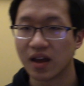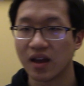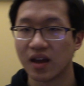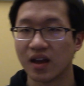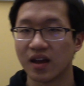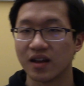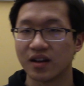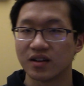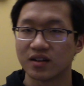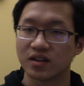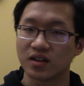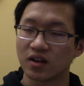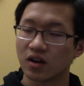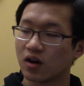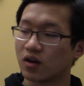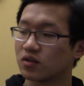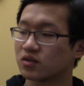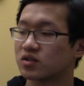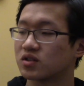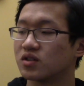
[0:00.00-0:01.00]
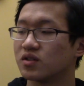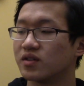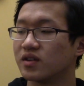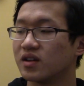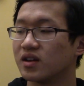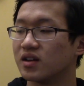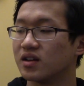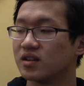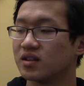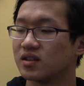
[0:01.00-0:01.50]
And also
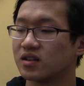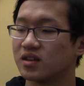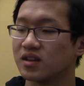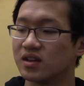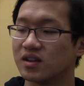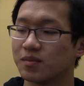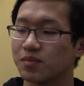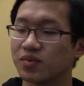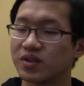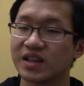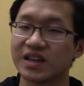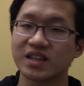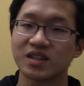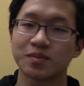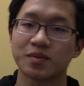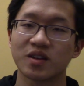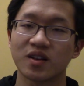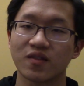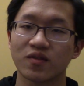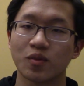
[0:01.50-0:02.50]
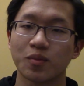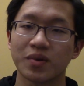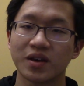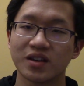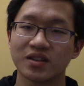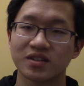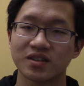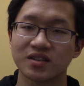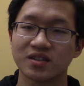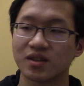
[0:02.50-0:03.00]
the placement of the
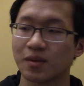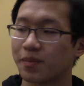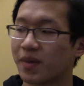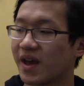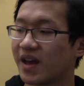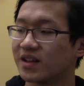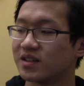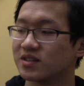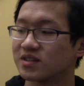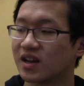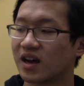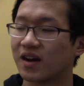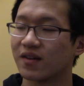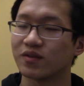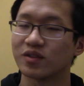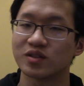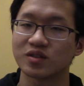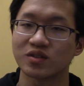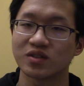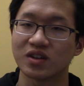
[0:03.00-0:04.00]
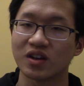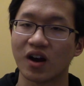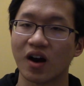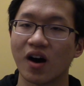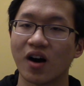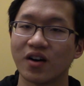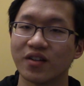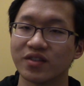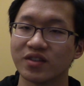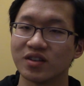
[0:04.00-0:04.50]
pieces depends obviously
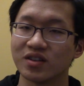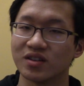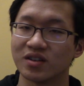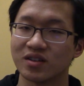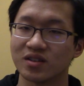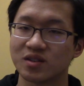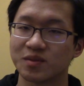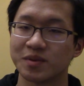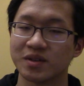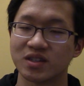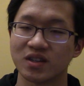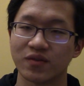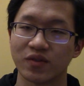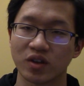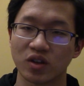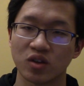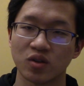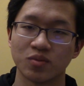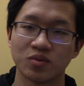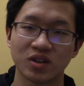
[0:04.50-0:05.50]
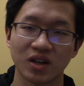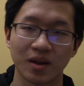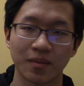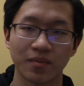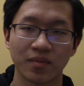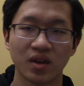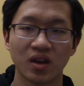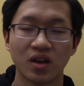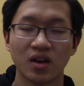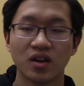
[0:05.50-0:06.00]
on the specific cube shape.
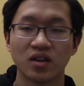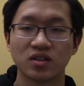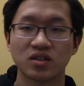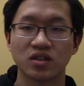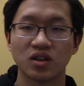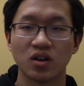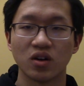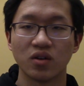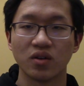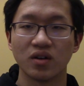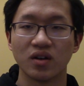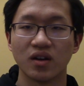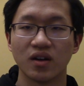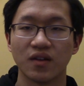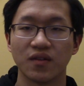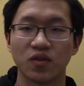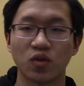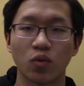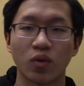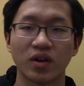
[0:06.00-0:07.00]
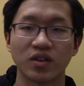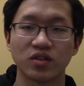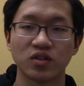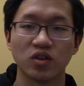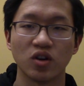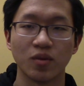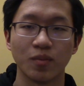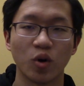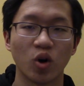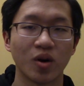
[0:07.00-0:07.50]
So if you want to
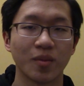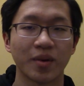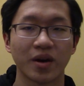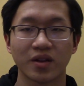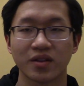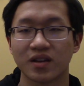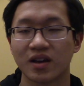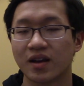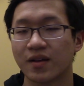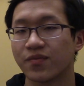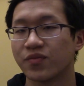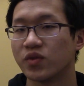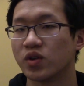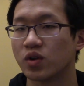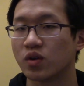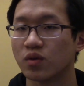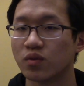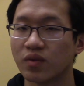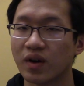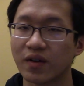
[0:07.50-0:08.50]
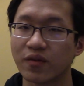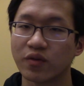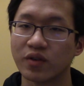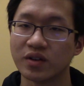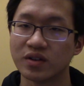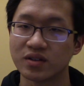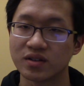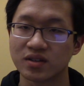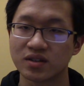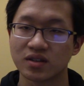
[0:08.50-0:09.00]
know more about that, you can
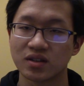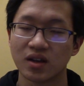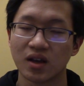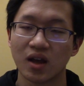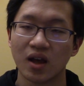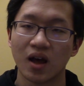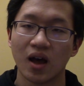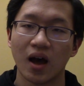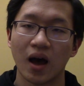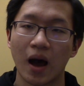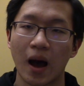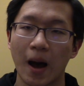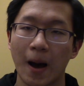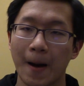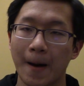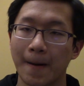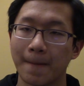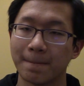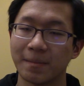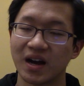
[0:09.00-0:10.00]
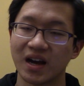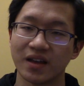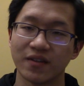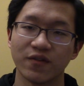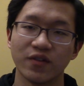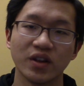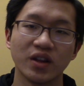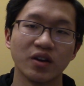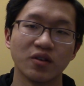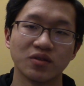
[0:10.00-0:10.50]
reference my
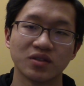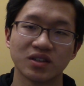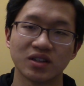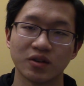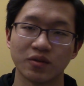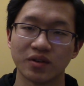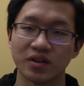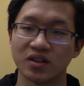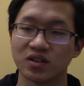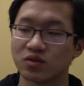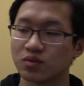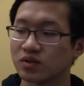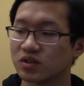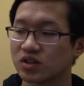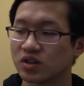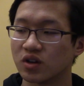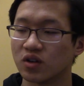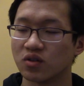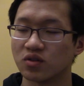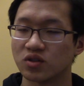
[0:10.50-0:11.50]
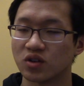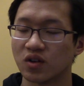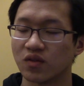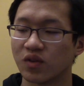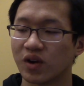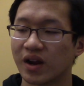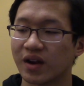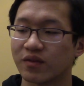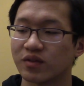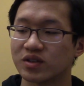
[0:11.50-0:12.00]
video series, which goes
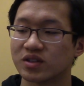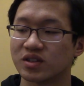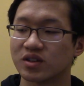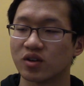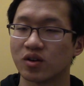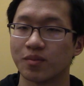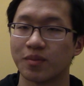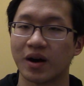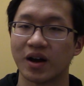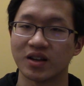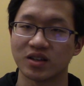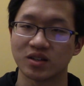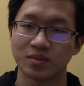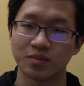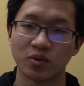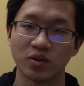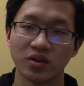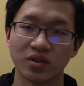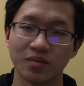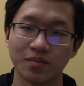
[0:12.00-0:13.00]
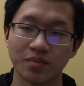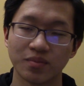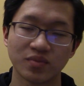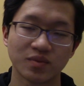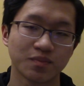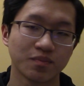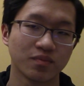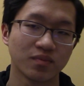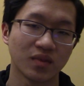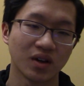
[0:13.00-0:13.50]
over every single possible
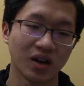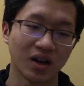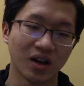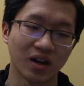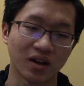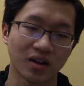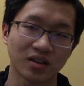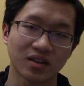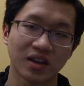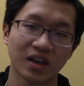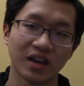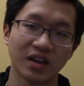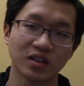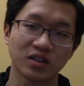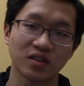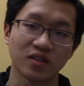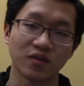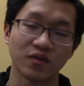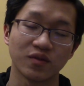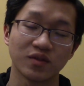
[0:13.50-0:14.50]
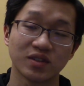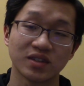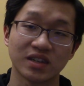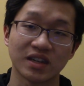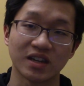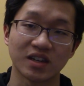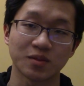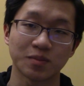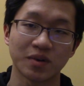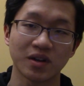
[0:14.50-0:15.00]
case of
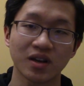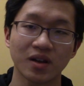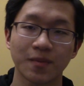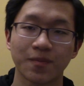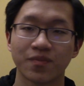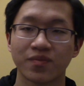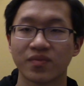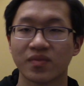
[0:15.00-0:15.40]
CSP,